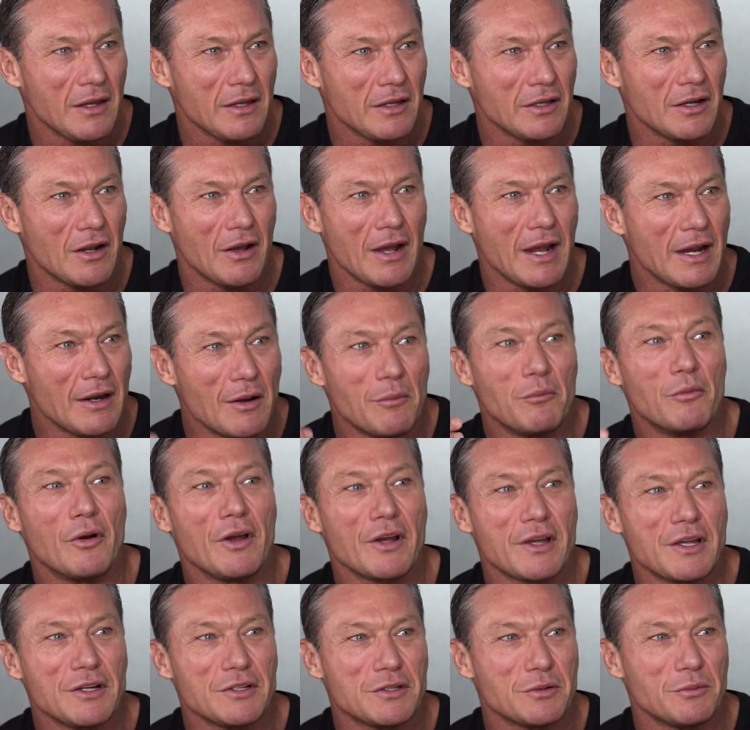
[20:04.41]
You know, and I'm
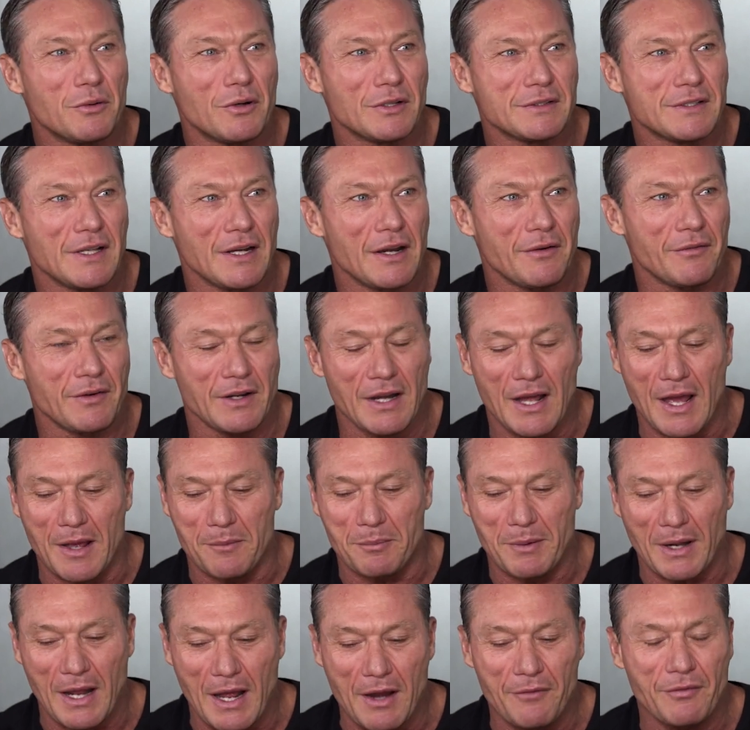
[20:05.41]
working towards that every day.
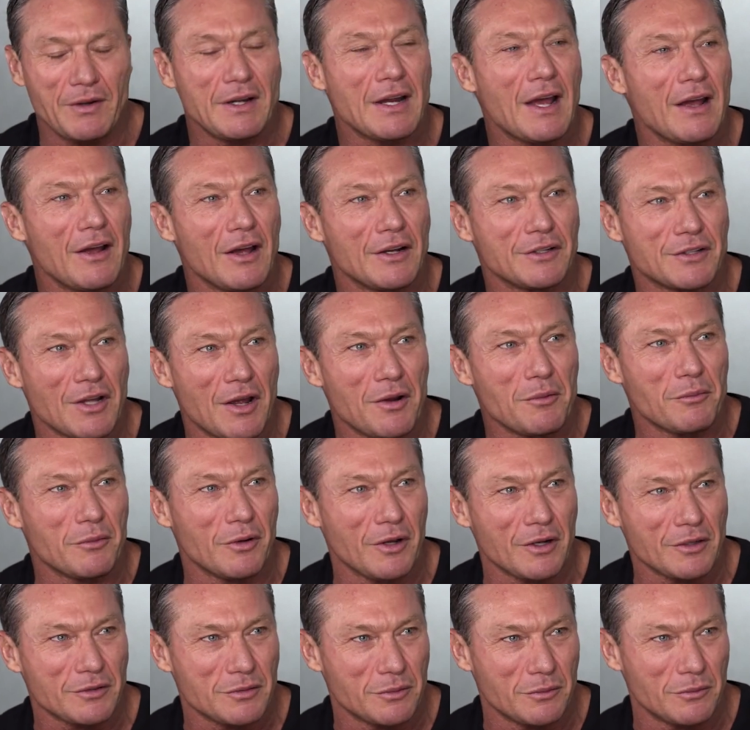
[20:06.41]
But every day I don't
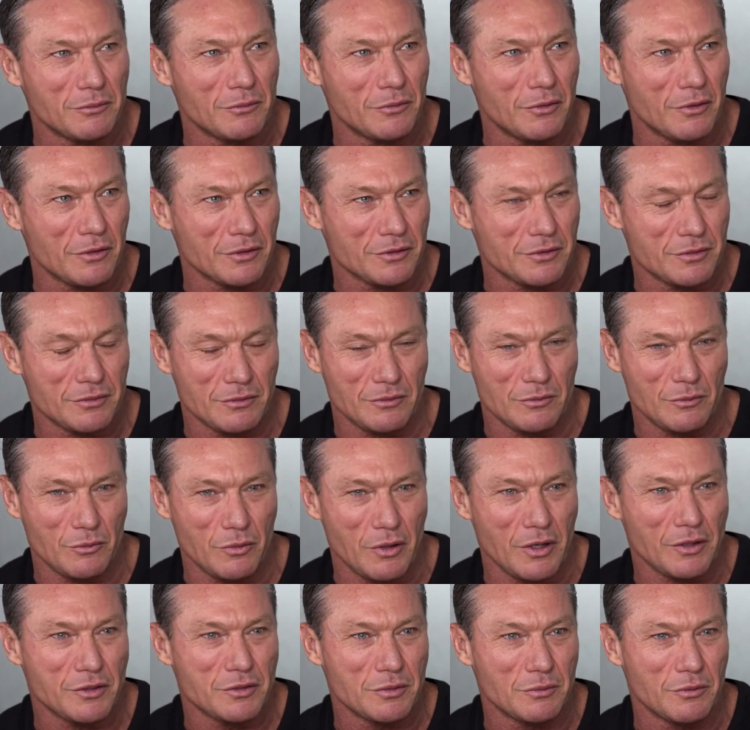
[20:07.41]
work
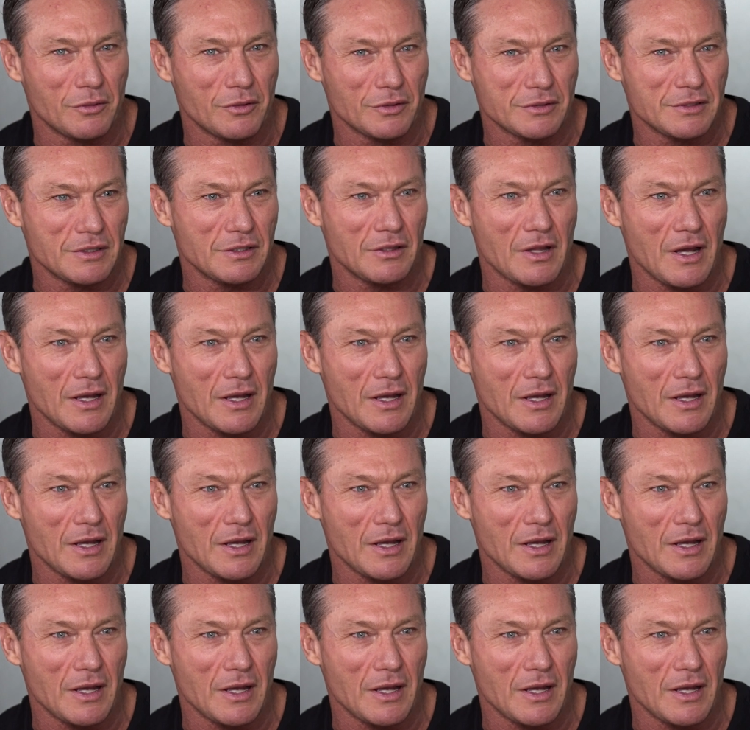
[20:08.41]
towards it.